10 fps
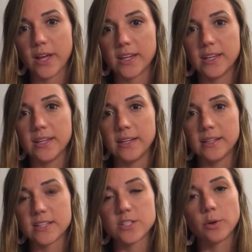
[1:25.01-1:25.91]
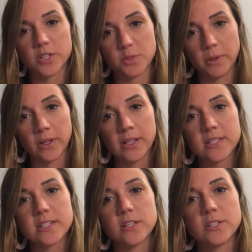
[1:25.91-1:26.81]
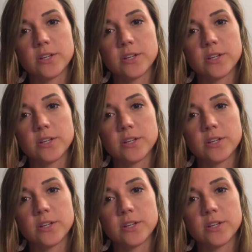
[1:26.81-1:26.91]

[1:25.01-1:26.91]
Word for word: Like, he is so experienced and